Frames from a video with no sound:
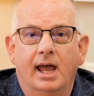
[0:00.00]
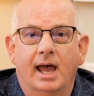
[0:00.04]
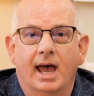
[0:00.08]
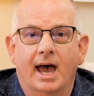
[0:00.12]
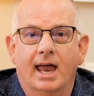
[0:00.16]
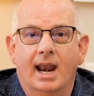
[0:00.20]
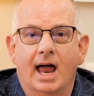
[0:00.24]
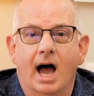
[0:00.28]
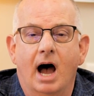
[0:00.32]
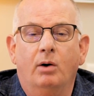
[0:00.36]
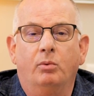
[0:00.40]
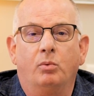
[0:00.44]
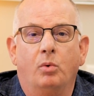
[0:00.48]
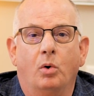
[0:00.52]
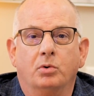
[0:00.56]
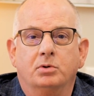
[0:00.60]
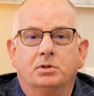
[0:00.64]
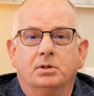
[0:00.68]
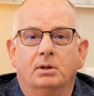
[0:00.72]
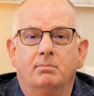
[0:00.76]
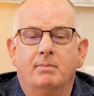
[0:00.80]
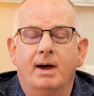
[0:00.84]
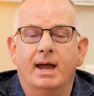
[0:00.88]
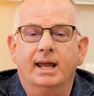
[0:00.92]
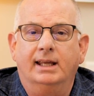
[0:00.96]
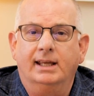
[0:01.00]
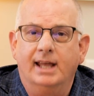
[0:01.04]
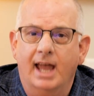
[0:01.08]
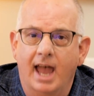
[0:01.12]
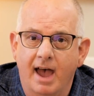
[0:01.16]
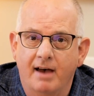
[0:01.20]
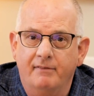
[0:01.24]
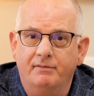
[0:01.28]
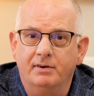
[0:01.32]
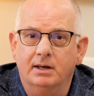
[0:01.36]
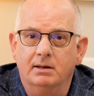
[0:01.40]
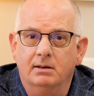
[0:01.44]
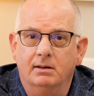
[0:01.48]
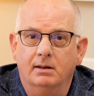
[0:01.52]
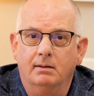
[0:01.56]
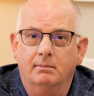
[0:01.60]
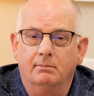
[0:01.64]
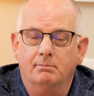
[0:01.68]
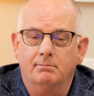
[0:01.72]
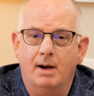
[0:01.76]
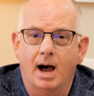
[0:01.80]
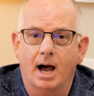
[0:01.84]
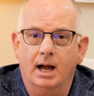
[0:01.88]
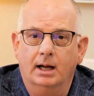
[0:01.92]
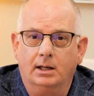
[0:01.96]
And I want to make heaven
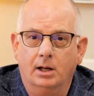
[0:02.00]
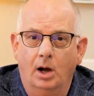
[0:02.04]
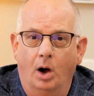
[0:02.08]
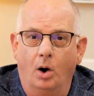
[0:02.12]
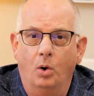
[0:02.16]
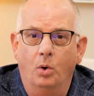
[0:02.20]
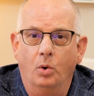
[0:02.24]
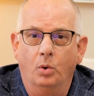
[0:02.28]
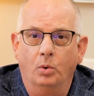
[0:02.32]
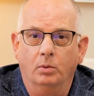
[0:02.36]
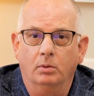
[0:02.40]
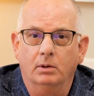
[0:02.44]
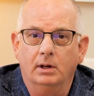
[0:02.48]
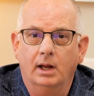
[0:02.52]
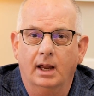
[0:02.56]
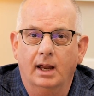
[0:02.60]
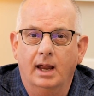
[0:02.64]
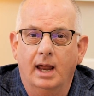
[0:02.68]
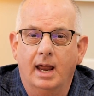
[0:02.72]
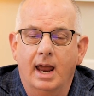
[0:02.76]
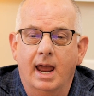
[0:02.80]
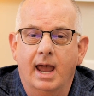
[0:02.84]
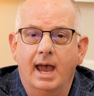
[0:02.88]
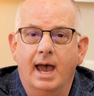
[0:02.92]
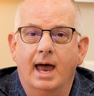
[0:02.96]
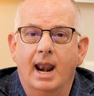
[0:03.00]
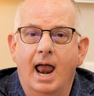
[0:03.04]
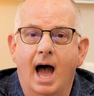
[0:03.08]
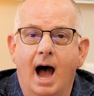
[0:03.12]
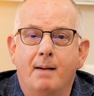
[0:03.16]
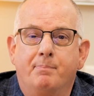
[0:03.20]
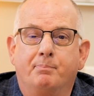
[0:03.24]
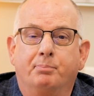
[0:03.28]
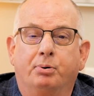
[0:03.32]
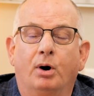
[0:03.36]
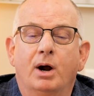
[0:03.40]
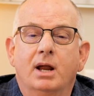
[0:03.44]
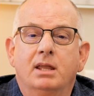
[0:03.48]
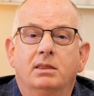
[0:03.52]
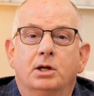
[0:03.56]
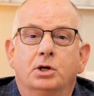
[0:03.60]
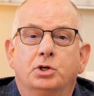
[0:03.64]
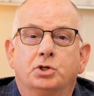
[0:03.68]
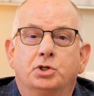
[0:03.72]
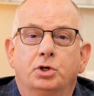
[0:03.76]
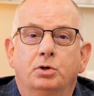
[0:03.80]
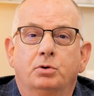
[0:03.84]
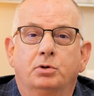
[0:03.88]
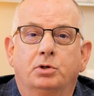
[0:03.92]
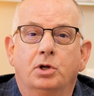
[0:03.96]
my goal, and I pray
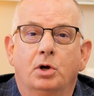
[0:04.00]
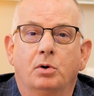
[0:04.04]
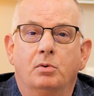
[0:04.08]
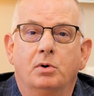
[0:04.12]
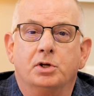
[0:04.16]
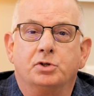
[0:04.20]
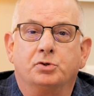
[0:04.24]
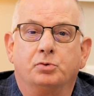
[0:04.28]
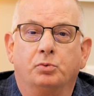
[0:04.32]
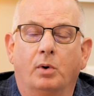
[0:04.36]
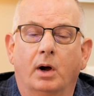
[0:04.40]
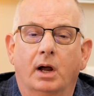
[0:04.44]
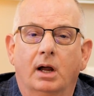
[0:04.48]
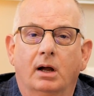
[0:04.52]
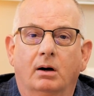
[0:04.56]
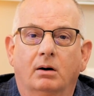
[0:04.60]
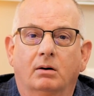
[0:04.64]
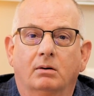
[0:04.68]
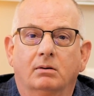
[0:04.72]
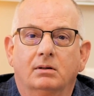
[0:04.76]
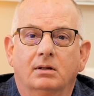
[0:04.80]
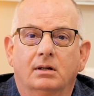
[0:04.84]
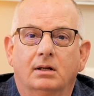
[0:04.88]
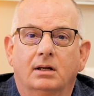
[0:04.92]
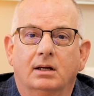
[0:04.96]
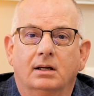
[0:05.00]
that you do as well.